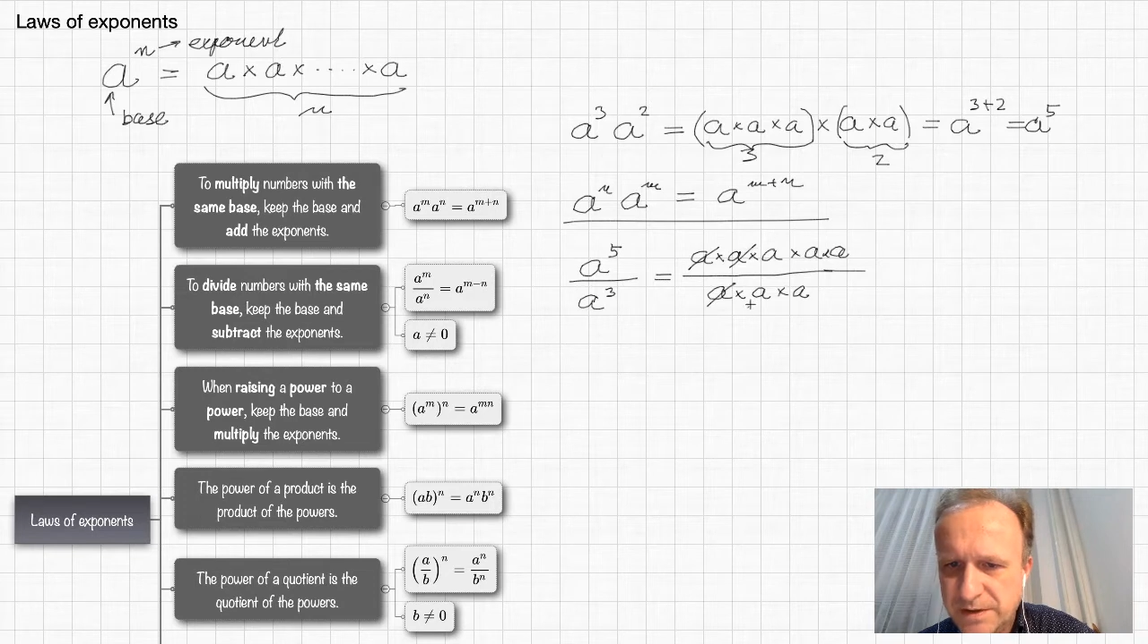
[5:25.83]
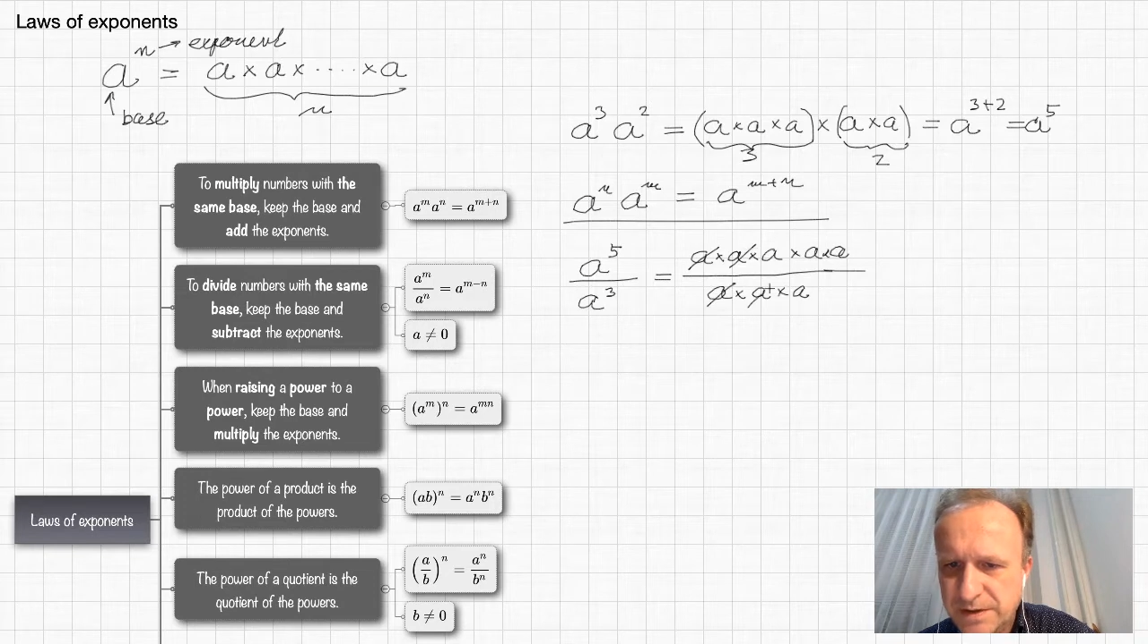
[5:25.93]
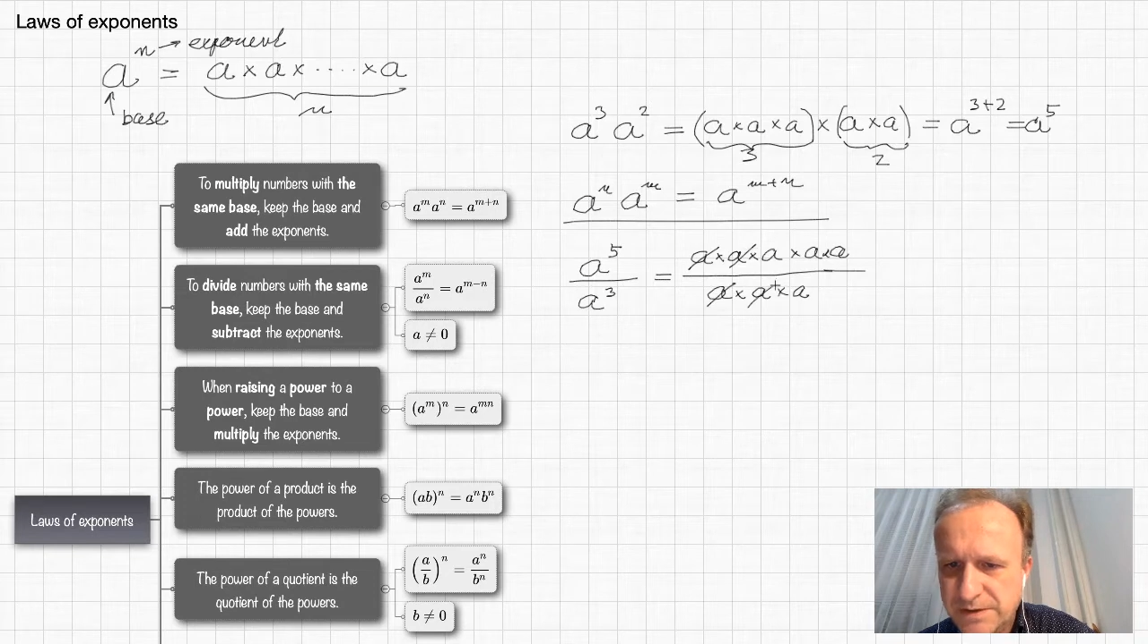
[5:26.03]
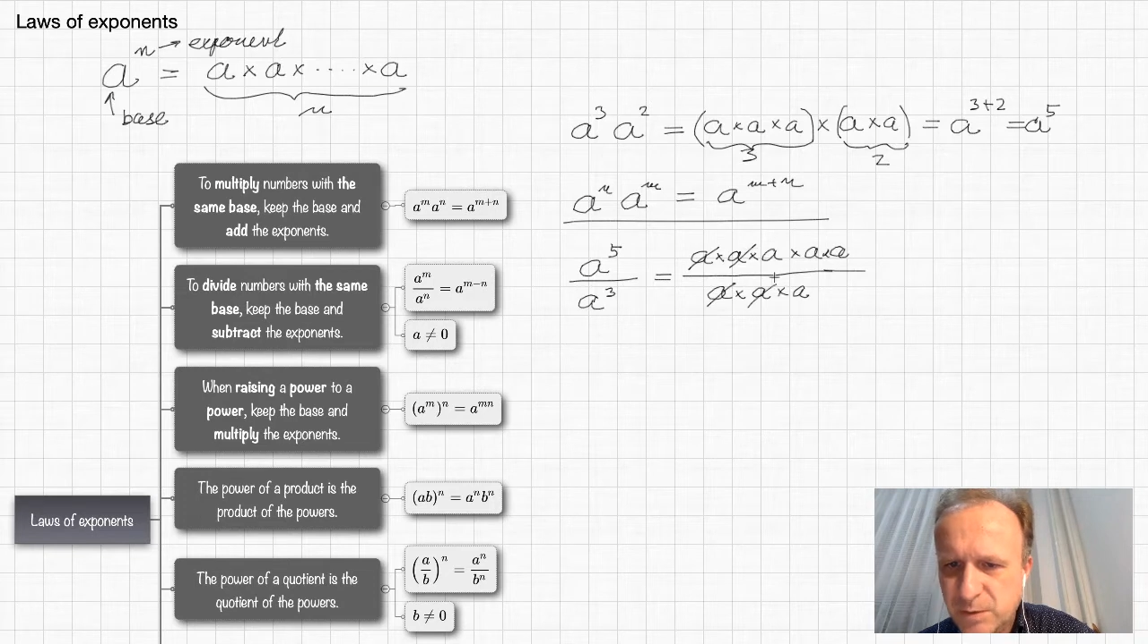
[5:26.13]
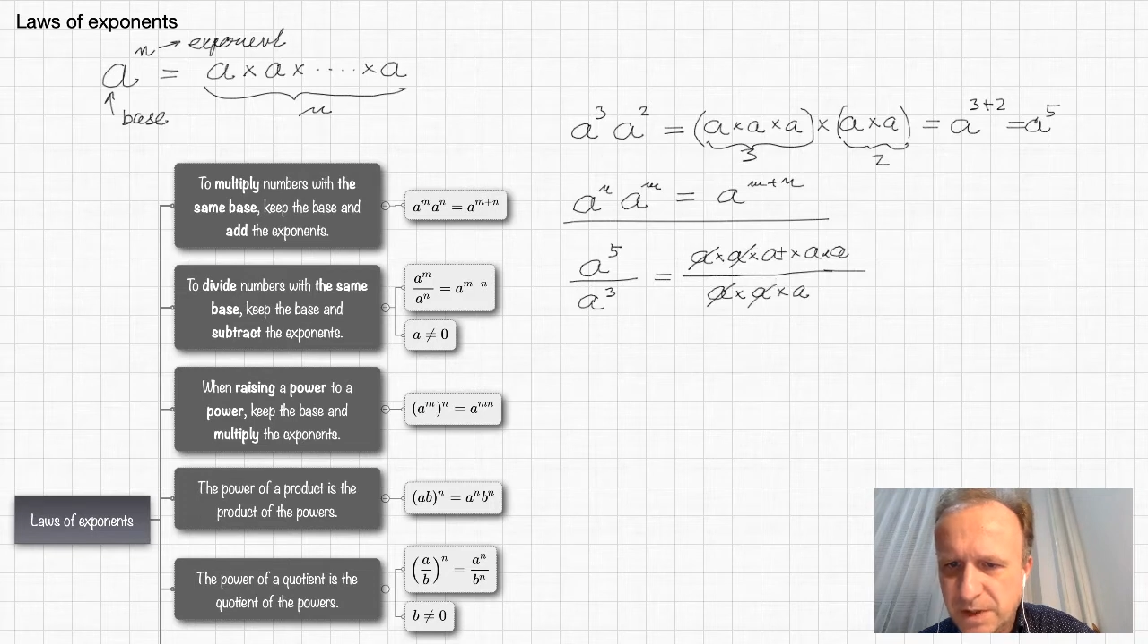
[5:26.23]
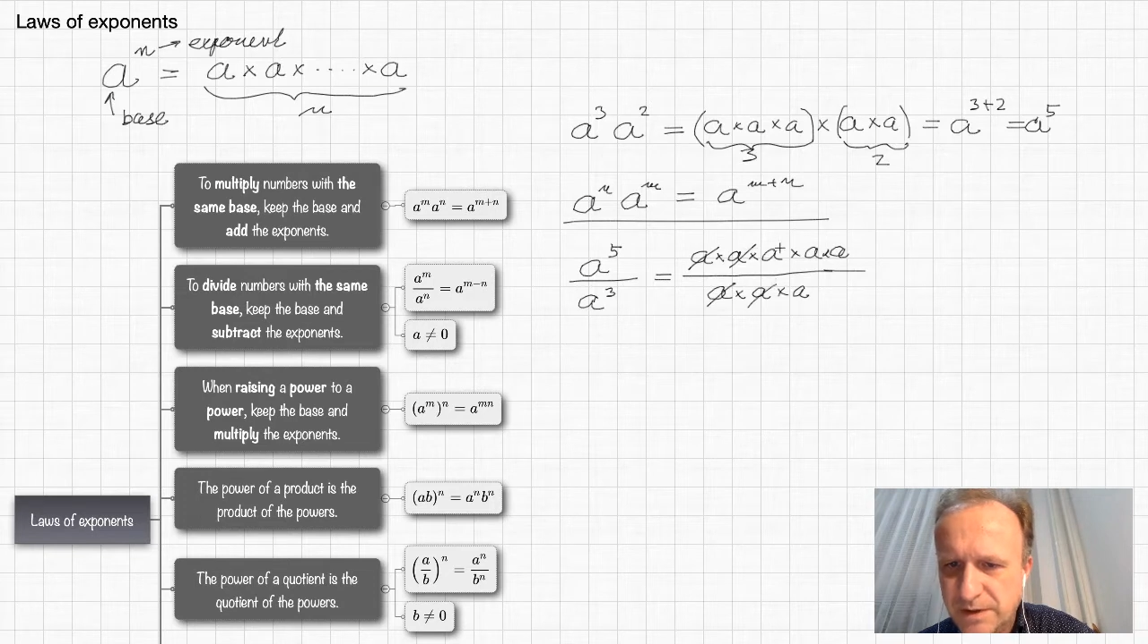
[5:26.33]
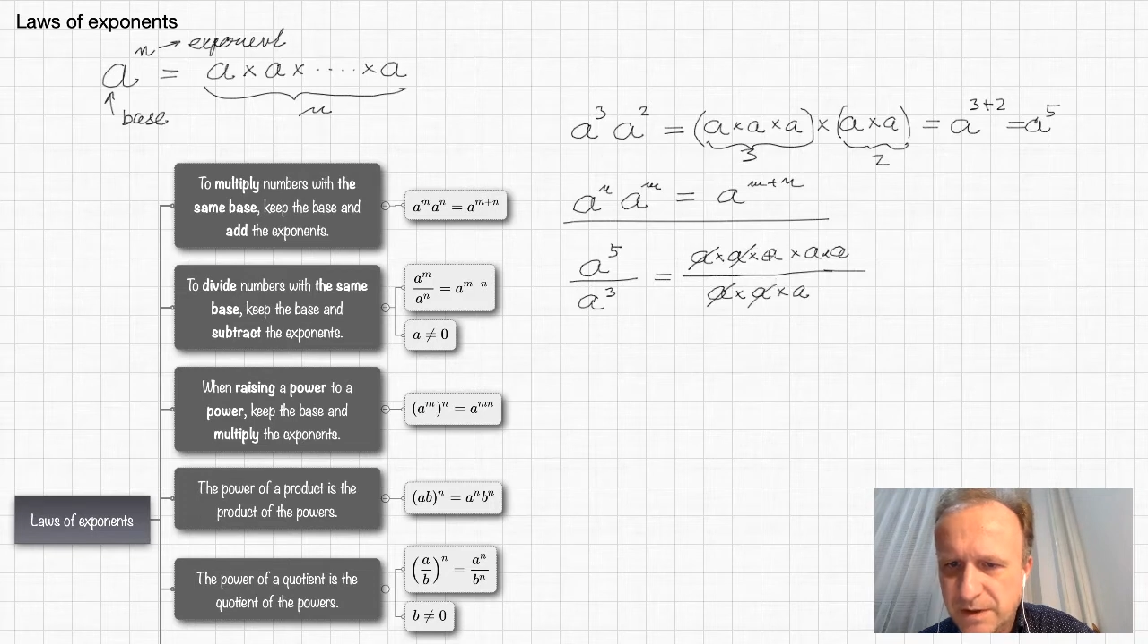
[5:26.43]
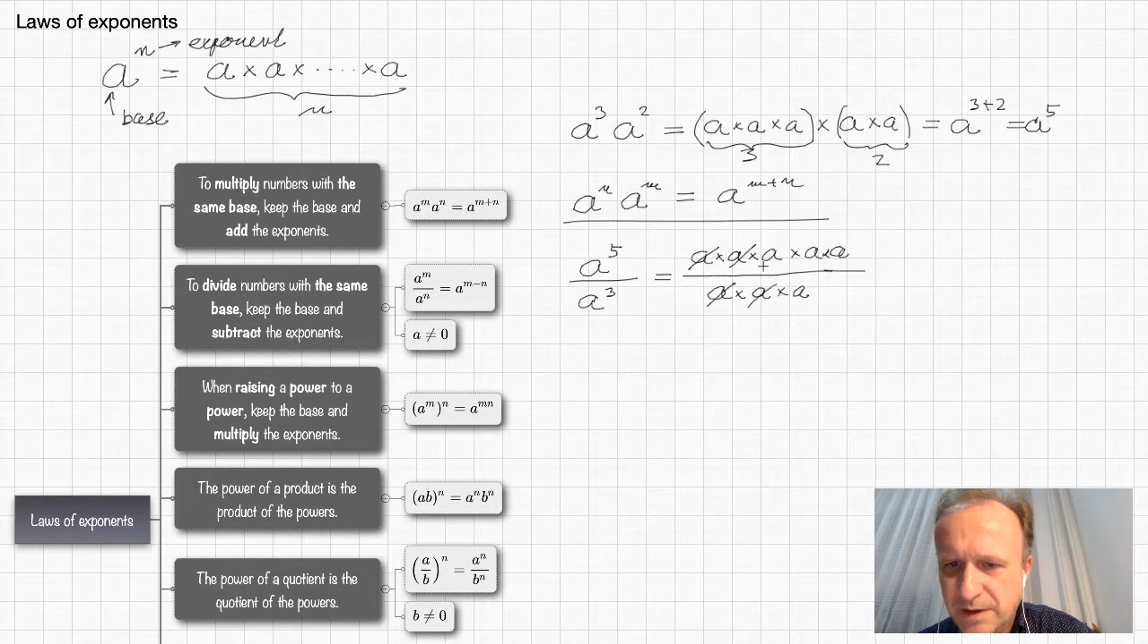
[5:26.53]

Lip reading: this one,